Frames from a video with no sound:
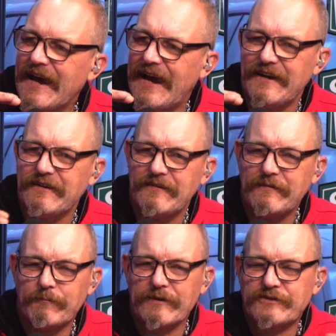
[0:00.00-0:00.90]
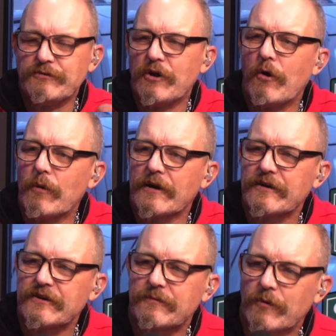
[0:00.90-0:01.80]
and but you know
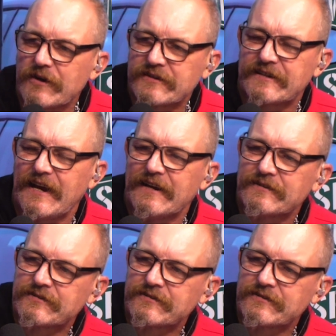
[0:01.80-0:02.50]
where to stand.